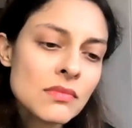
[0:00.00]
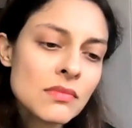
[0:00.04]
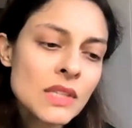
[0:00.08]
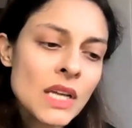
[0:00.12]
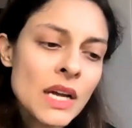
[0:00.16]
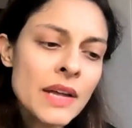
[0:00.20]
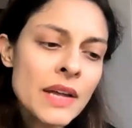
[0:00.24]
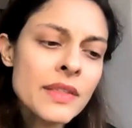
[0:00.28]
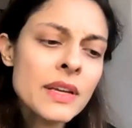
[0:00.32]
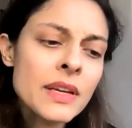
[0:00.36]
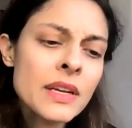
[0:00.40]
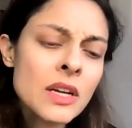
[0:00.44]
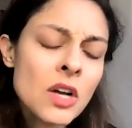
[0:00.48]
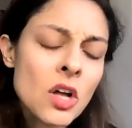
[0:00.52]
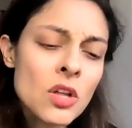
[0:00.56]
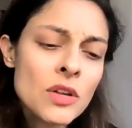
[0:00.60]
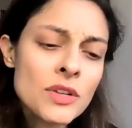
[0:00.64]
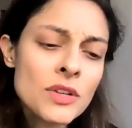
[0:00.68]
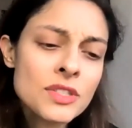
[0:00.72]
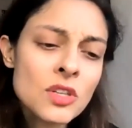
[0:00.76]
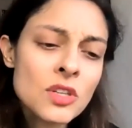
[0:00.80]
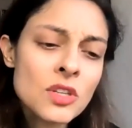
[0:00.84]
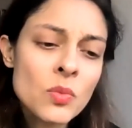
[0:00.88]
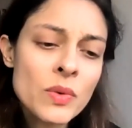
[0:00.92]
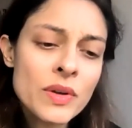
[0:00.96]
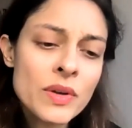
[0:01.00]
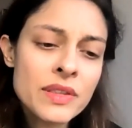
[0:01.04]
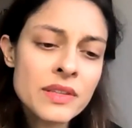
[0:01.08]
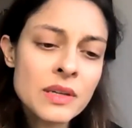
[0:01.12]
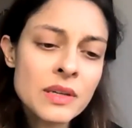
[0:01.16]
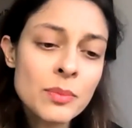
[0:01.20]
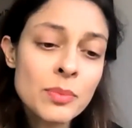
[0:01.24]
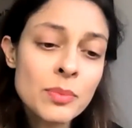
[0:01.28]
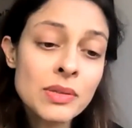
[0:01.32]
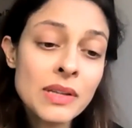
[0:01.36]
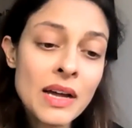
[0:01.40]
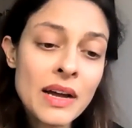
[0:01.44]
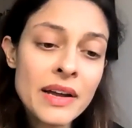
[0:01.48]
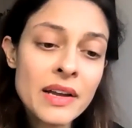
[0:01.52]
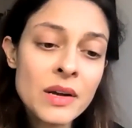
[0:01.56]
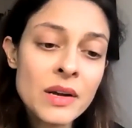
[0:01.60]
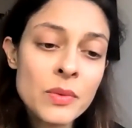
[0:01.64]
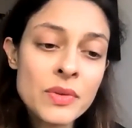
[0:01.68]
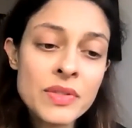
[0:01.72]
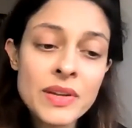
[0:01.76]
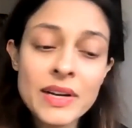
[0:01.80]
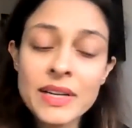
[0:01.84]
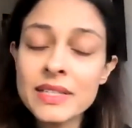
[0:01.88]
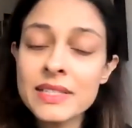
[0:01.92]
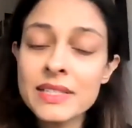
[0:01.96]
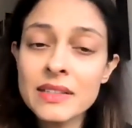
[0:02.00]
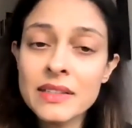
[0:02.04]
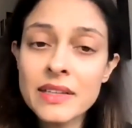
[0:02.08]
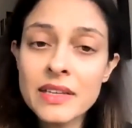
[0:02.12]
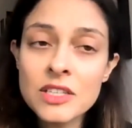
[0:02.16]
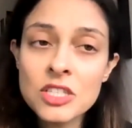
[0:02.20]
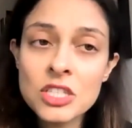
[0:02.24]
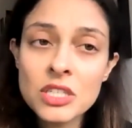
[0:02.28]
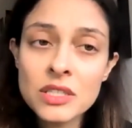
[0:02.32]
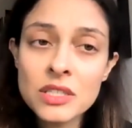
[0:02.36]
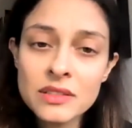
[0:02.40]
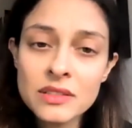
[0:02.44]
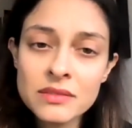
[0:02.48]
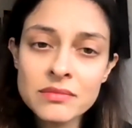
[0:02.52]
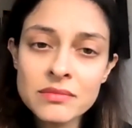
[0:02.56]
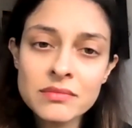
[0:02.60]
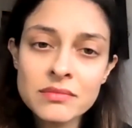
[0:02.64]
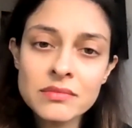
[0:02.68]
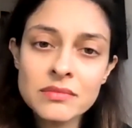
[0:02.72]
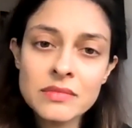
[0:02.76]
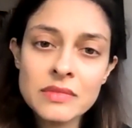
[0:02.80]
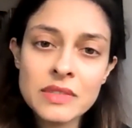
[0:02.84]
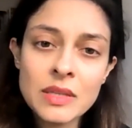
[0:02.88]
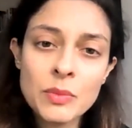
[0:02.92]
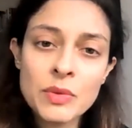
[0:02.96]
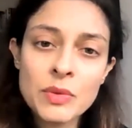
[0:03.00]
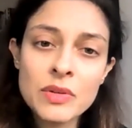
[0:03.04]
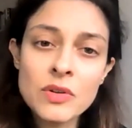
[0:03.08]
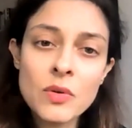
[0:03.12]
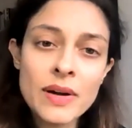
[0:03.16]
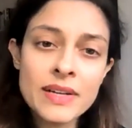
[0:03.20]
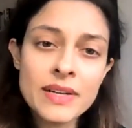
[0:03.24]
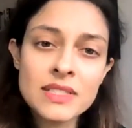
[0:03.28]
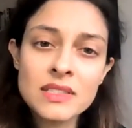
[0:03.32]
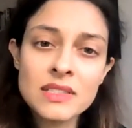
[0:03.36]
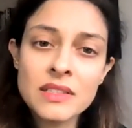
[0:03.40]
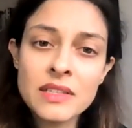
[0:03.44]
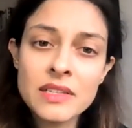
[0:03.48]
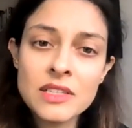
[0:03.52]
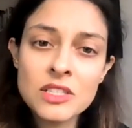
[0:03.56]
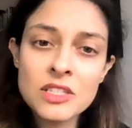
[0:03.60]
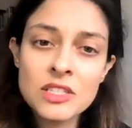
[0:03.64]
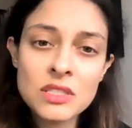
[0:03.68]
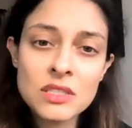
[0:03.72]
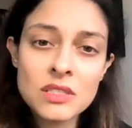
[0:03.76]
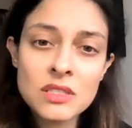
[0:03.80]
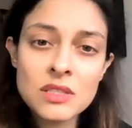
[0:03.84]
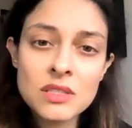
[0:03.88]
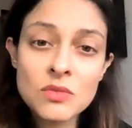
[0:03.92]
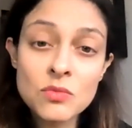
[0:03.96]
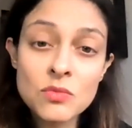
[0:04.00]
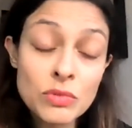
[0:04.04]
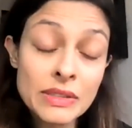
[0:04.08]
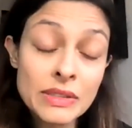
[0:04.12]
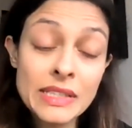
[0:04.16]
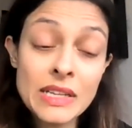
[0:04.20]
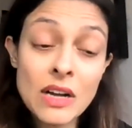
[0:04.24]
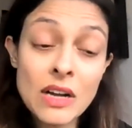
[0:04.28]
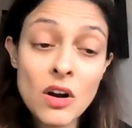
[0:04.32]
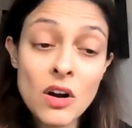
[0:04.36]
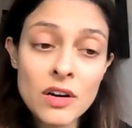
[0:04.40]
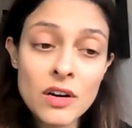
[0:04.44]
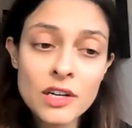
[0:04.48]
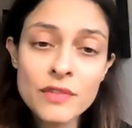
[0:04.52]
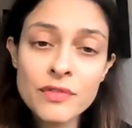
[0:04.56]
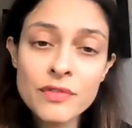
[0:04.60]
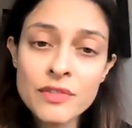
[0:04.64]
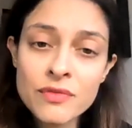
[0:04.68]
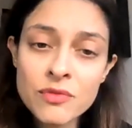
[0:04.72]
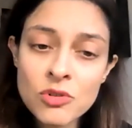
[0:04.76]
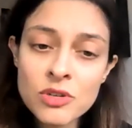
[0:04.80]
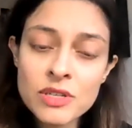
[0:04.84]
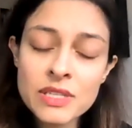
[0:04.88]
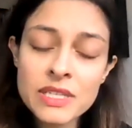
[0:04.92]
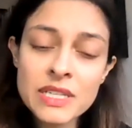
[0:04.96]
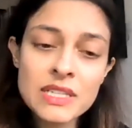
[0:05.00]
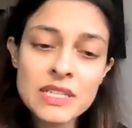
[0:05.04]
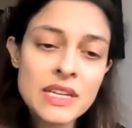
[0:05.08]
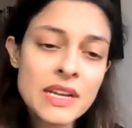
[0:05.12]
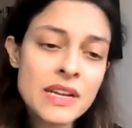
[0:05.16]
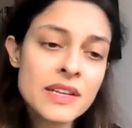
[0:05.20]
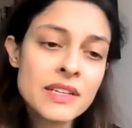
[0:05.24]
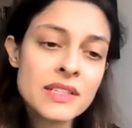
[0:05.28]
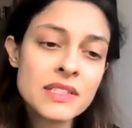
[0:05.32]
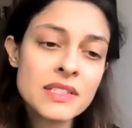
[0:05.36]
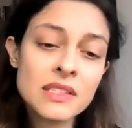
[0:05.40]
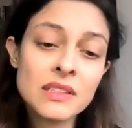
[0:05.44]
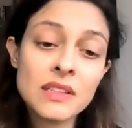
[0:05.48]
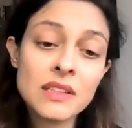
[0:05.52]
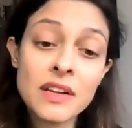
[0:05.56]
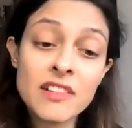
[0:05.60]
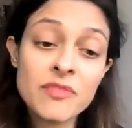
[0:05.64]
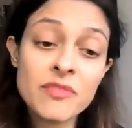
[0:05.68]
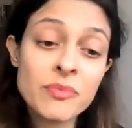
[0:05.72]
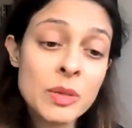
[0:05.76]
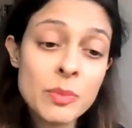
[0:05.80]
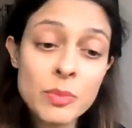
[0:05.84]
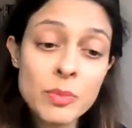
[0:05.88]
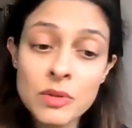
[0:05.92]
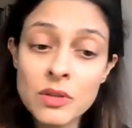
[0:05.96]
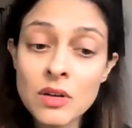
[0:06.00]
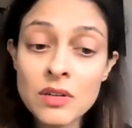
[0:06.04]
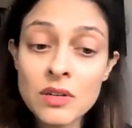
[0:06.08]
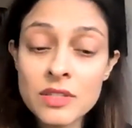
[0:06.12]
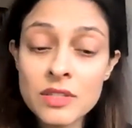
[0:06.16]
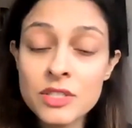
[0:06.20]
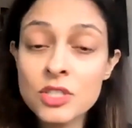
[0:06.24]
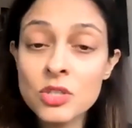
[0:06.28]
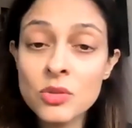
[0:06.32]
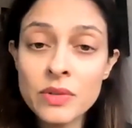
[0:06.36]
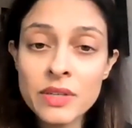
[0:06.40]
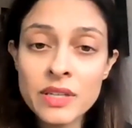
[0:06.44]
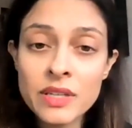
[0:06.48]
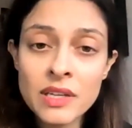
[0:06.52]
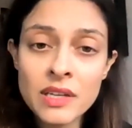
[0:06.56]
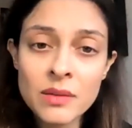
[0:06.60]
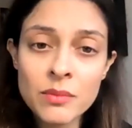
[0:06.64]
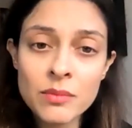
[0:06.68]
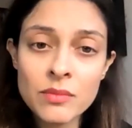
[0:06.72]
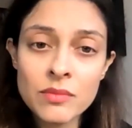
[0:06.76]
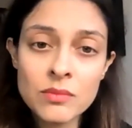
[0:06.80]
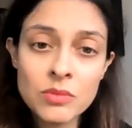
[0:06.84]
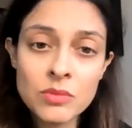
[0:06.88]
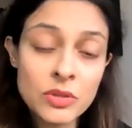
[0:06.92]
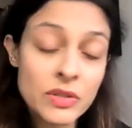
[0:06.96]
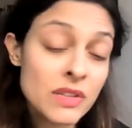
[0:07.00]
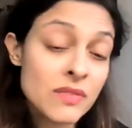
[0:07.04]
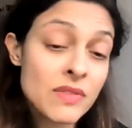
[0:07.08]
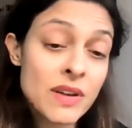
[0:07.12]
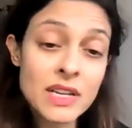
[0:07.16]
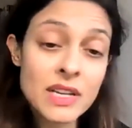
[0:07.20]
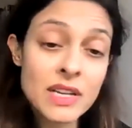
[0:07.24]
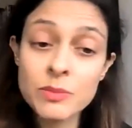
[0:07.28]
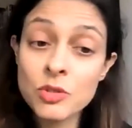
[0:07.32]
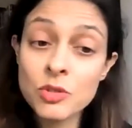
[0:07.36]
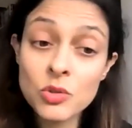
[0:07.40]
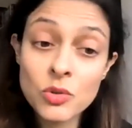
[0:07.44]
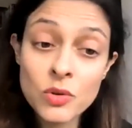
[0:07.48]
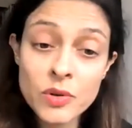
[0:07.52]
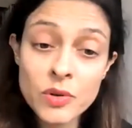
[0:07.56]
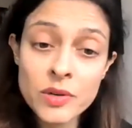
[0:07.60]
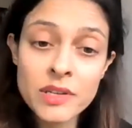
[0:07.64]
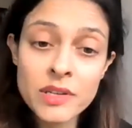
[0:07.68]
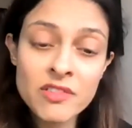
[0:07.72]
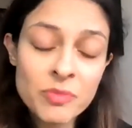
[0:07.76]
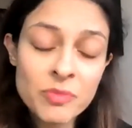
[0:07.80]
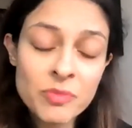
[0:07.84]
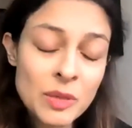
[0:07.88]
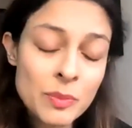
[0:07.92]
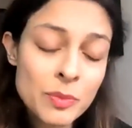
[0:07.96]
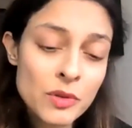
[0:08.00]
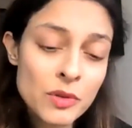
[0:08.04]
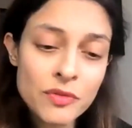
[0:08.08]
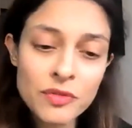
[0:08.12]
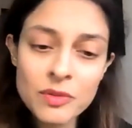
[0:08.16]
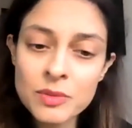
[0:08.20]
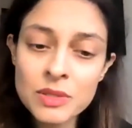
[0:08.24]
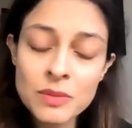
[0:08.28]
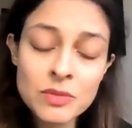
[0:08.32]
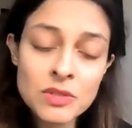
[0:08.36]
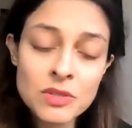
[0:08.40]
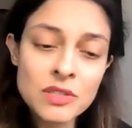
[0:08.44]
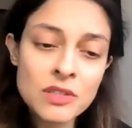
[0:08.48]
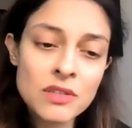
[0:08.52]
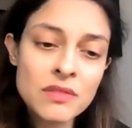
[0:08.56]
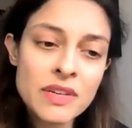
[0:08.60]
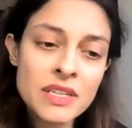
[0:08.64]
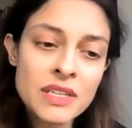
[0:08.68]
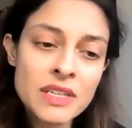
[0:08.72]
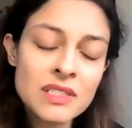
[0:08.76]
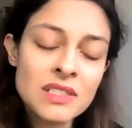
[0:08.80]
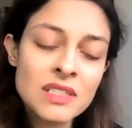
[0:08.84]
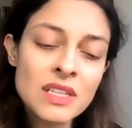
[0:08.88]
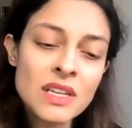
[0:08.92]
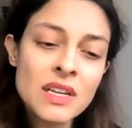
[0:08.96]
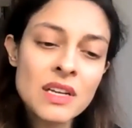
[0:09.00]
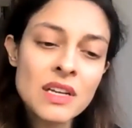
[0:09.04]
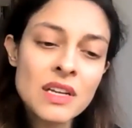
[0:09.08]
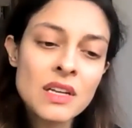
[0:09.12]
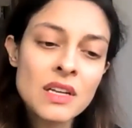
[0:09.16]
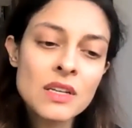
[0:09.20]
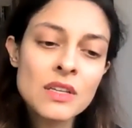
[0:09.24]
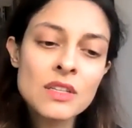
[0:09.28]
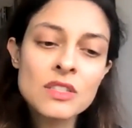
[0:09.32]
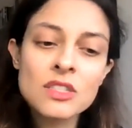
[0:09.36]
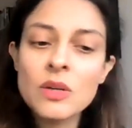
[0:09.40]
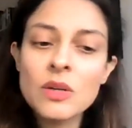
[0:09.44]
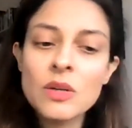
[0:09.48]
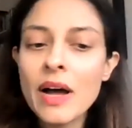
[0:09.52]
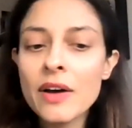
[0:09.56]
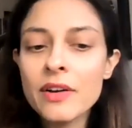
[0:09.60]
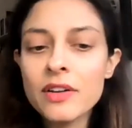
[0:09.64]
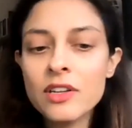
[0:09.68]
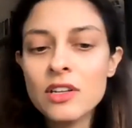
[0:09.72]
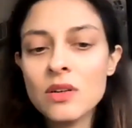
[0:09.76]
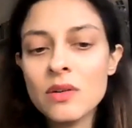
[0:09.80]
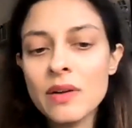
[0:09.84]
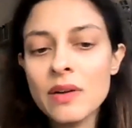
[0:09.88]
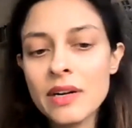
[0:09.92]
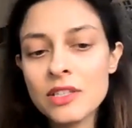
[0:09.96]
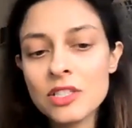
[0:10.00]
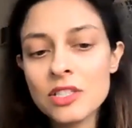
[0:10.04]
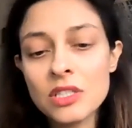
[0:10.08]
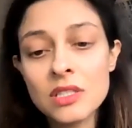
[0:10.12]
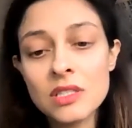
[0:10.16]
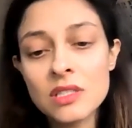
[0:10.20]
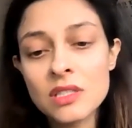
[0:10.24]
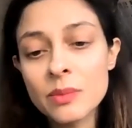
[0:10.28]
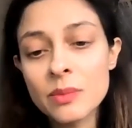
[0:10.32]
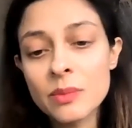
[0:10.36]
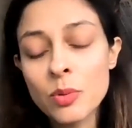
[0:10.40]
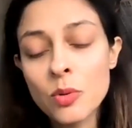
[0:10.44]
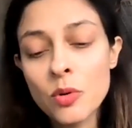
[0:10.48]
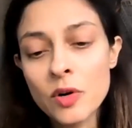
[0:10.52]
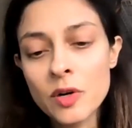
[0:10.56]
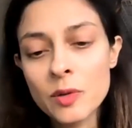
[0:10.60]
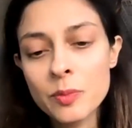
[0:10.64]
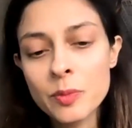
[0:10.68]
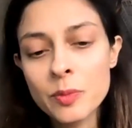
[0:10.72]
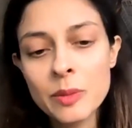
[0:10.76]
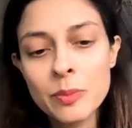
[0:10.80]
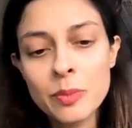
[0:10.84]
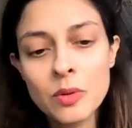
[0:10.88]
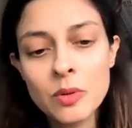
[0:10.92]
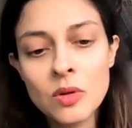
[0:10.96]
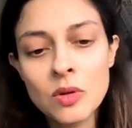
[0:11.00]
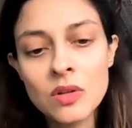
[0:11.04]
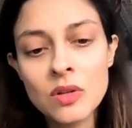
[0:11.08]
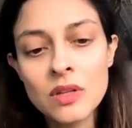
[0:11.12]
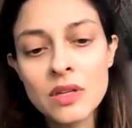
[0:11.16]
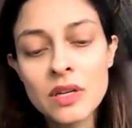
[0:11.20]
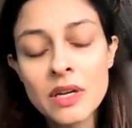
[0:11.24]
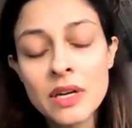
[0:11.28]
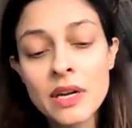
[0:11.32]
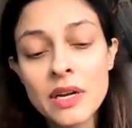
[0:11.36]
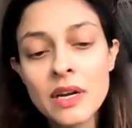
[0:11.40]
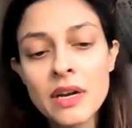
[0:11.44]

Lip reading: I think also with complying with isolation, that we know isolation is really hard for 14 days and a lot of people aren't doing it, for the vast majority of people from some surveys. So how do you actually support people